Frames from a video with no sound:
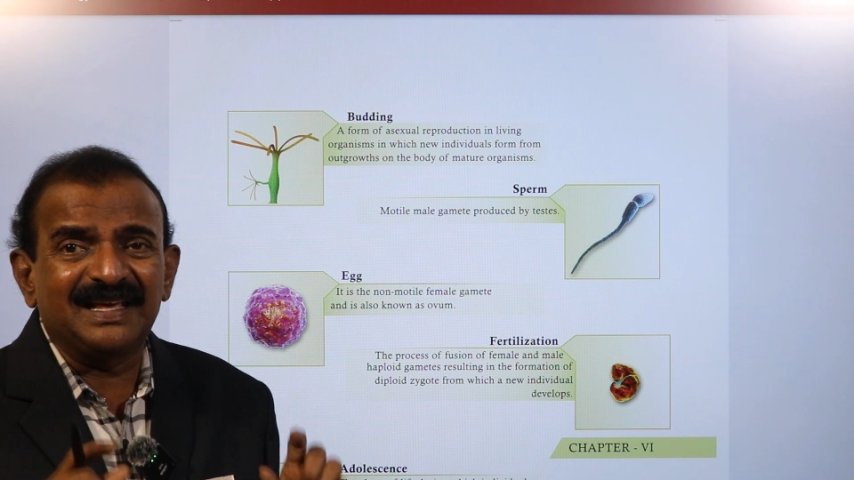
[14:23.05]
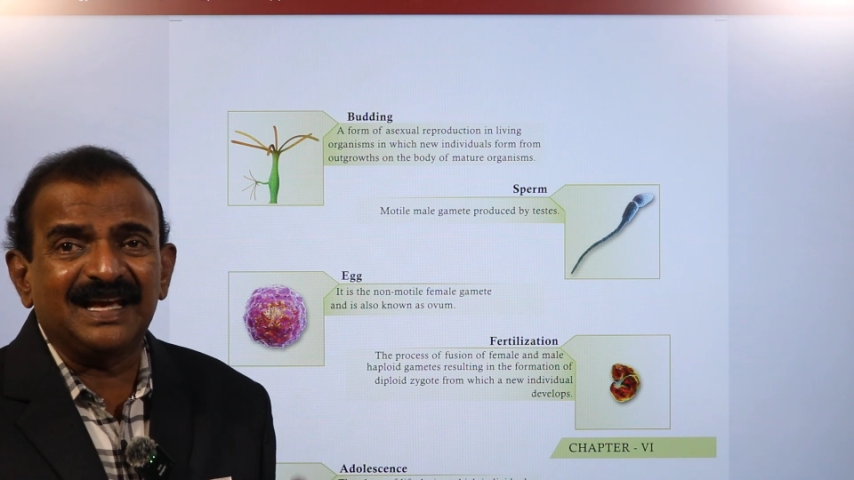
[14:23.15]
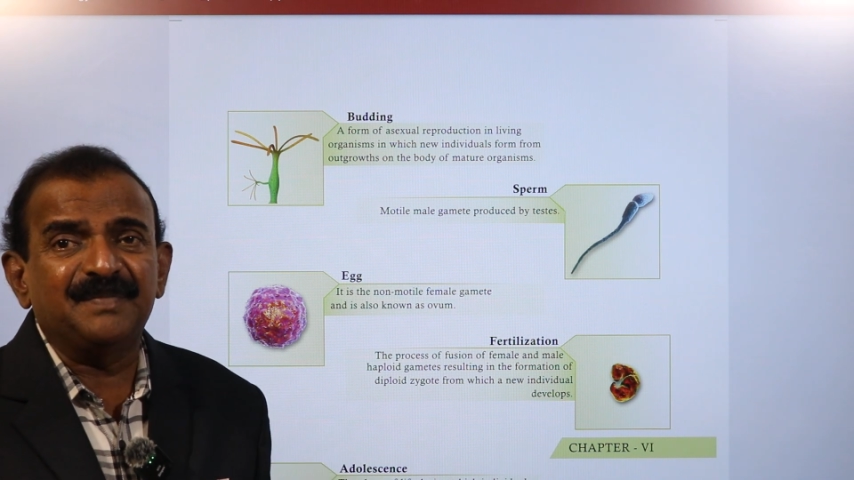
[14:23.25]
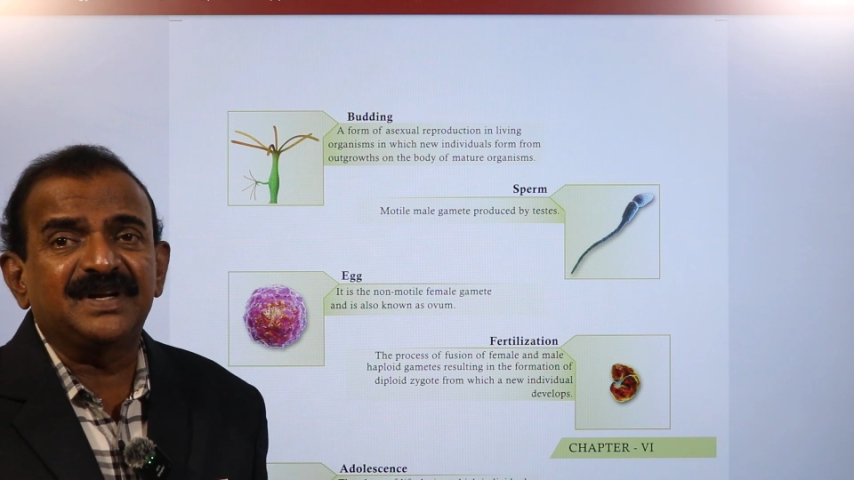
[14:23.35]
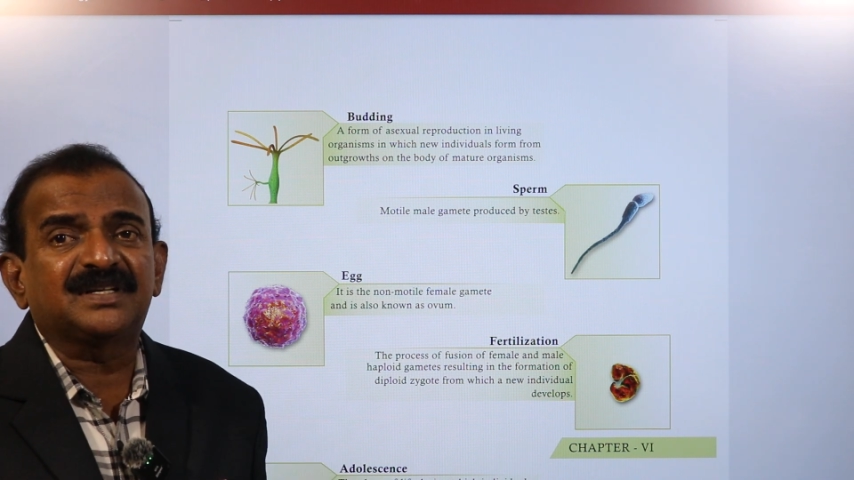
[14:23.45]

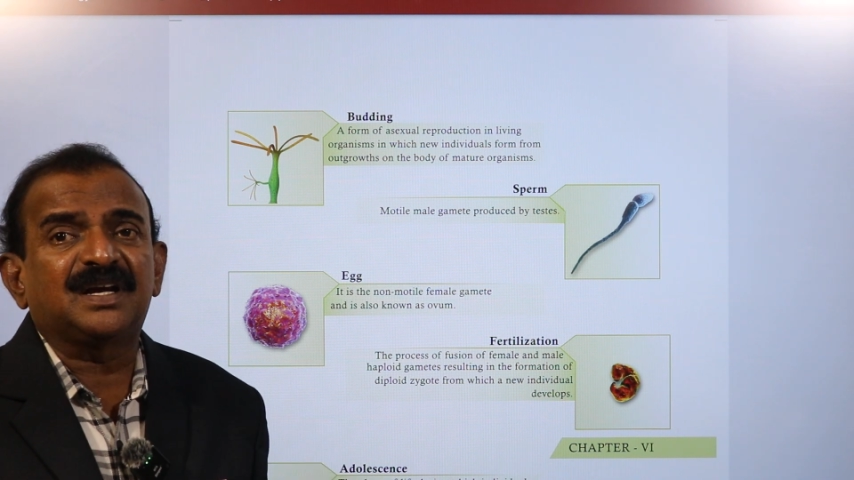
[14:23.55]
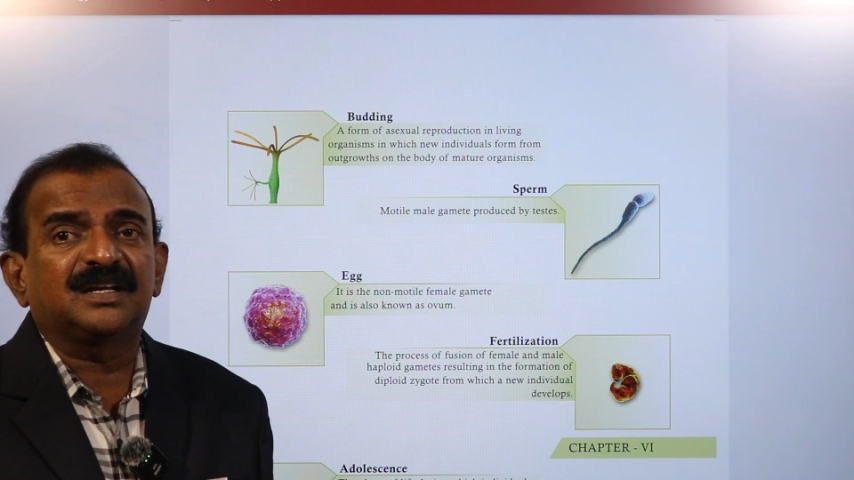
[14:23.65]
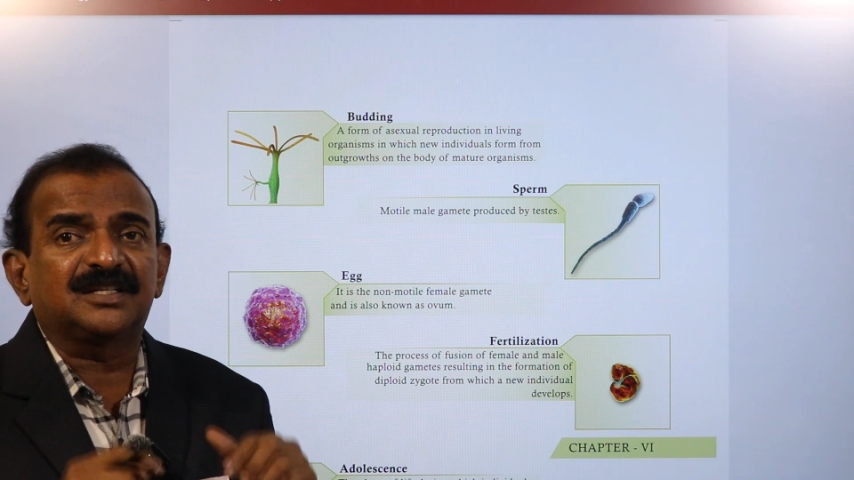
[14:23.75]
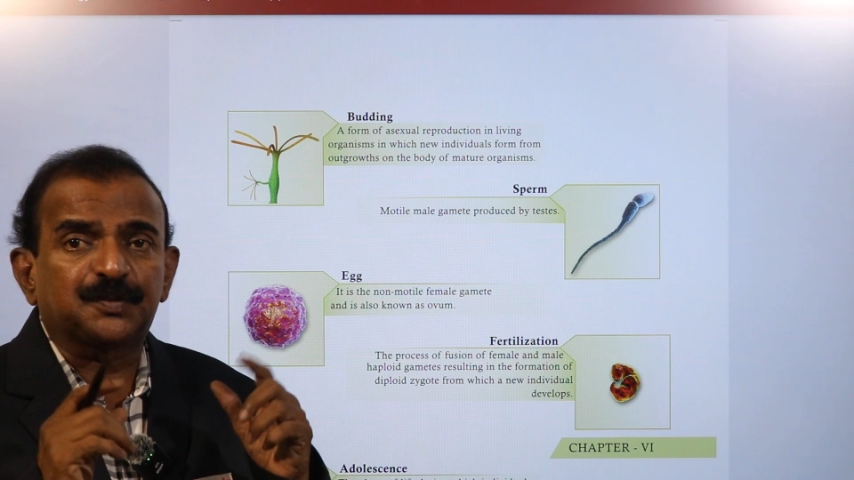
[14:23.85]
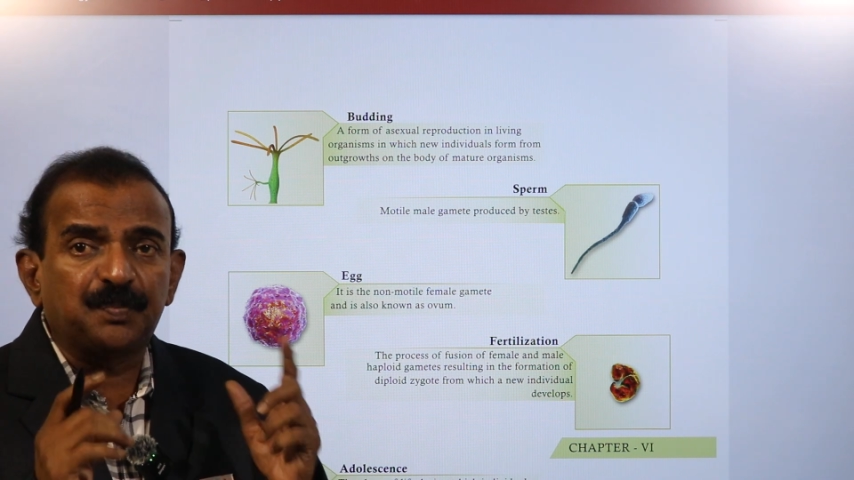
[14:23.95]
gametes
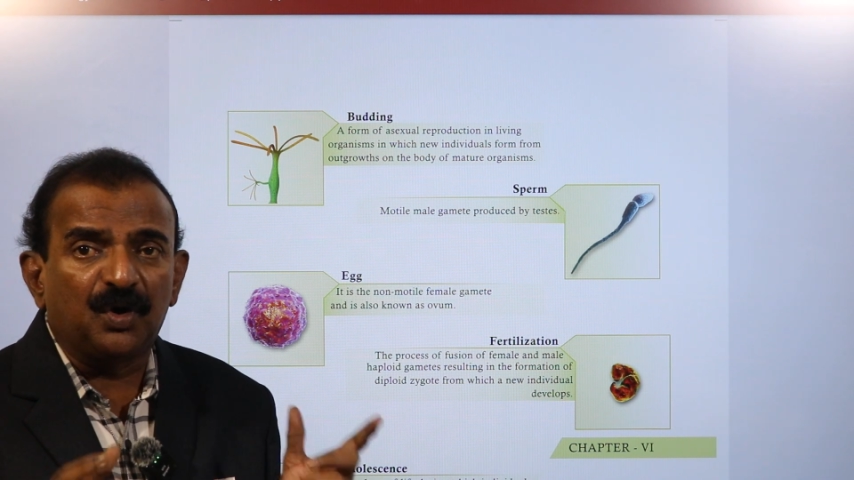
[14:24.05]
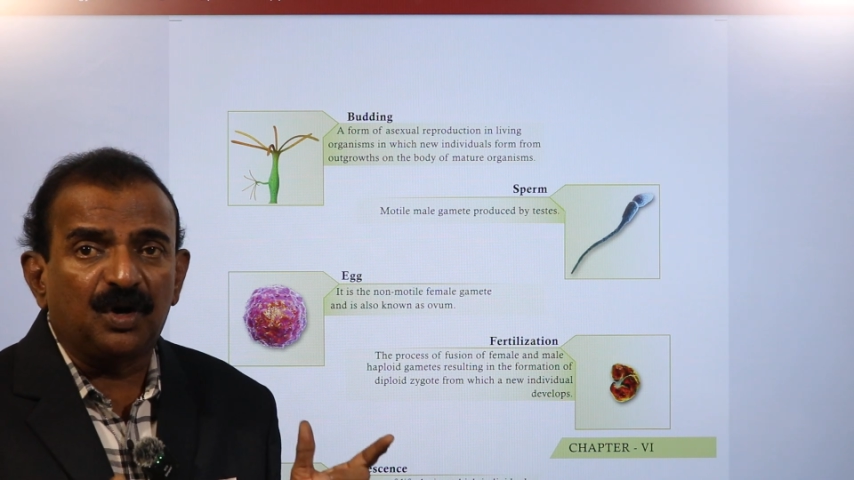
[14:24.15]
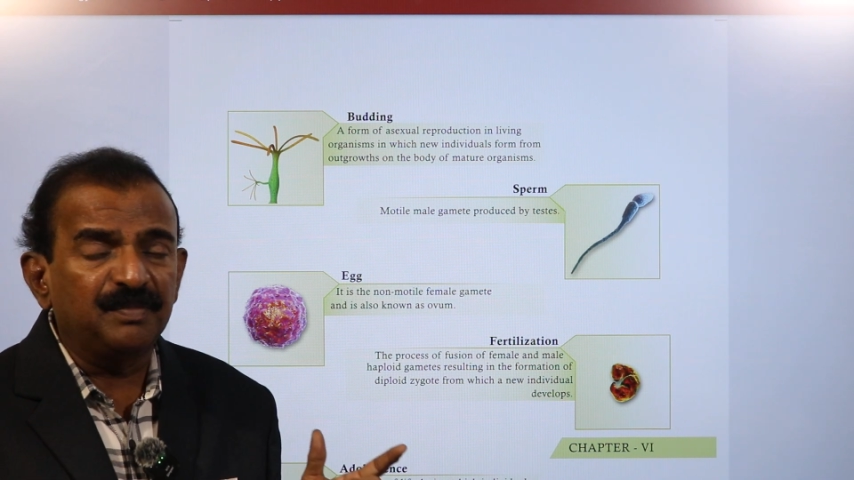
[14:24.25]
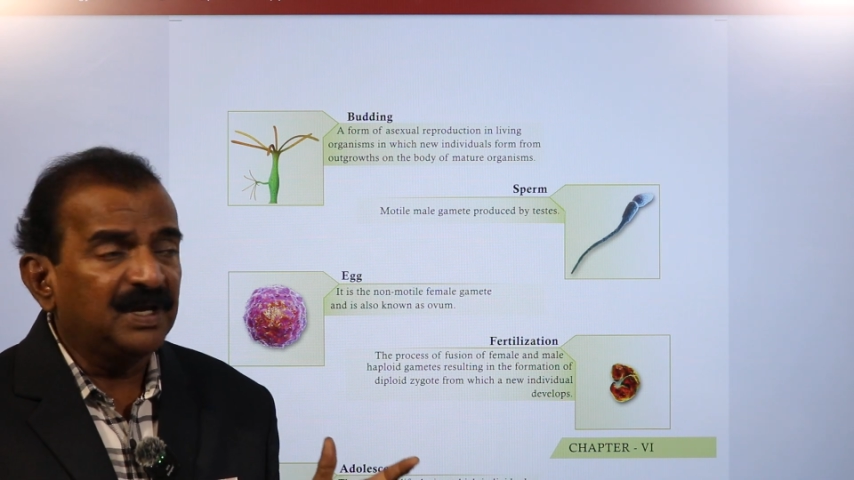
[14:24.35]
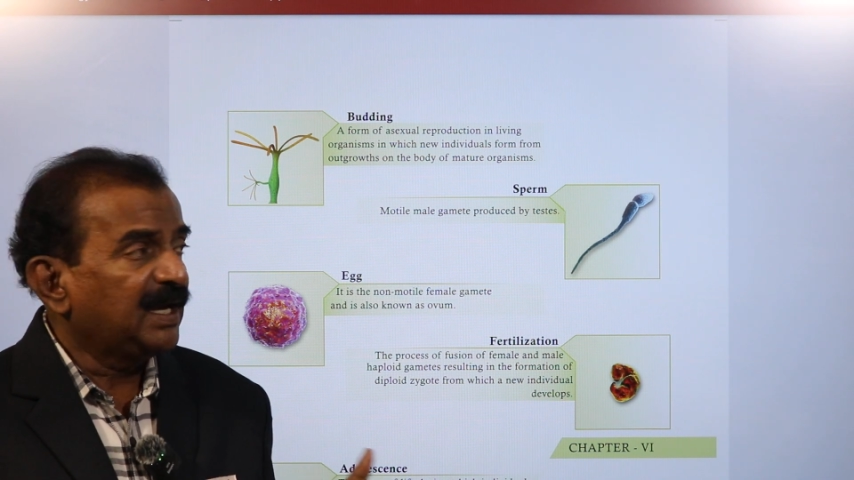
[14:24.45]
called a
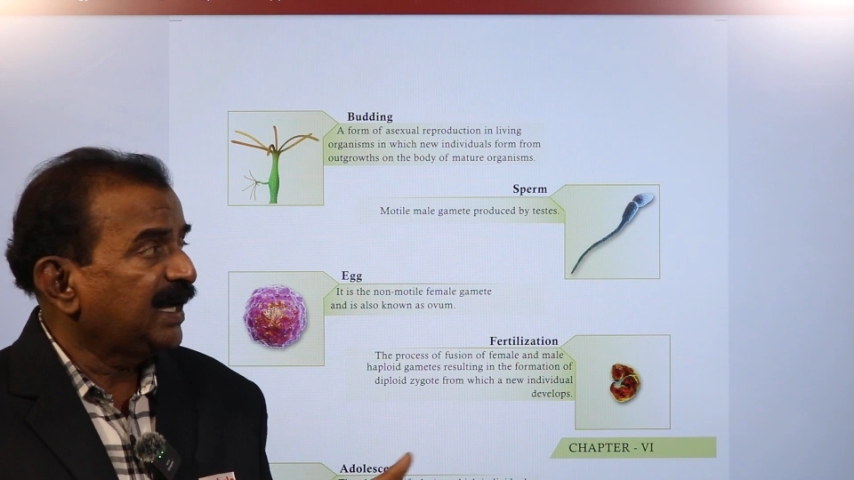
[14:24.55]
sperm.